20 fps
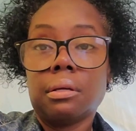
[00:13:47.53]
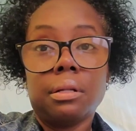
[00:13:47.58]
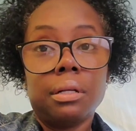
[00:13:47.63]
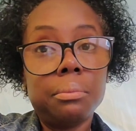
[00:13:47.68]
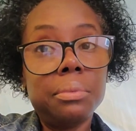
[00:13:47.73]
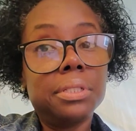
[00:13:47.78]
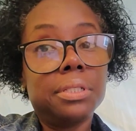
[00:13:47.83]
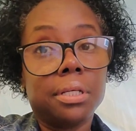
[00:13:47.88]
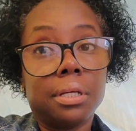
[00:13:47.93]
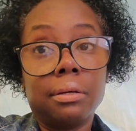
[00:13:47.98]
let
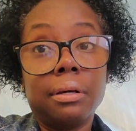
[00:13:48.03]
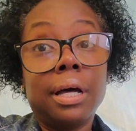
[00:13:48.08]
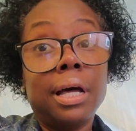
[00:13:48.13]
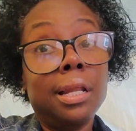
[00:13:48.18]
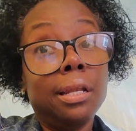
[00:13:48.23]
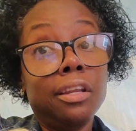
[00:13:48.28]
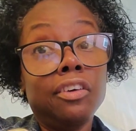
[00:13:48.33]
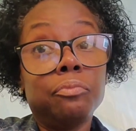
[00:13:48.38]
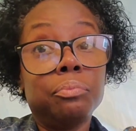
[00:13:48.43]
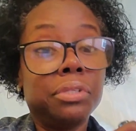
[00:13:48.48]
me tell you, I
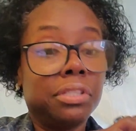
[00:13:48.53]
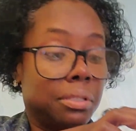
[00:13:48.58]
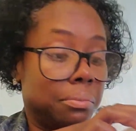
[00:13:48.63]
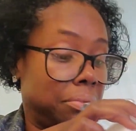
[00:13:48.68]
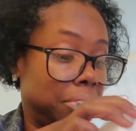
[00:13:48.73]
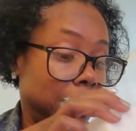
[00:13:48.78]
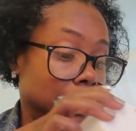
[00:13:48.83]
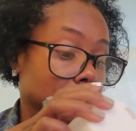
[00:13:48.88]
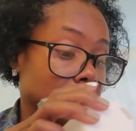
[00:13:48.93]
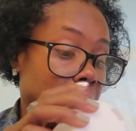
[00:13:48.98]
love me some
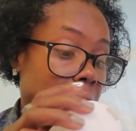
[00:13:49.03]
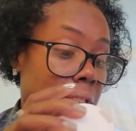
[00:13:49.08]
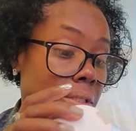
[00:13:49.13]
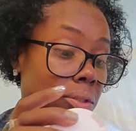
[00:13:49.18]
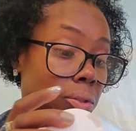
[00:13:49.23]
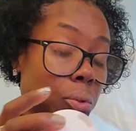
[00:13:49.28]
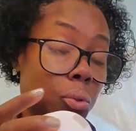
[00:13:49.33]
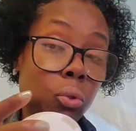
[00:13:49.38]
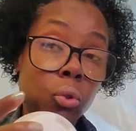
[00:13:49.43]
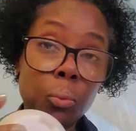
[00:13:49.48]
CVS because
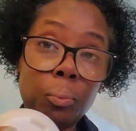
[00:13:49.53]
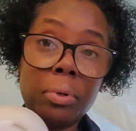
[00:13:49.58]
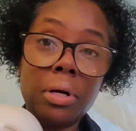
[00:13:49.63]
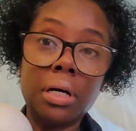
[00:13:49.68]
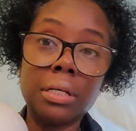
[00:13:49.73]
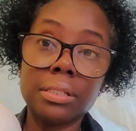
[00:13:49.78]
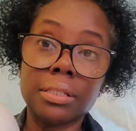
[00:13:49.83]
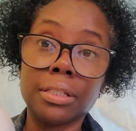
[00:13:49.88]
the coupons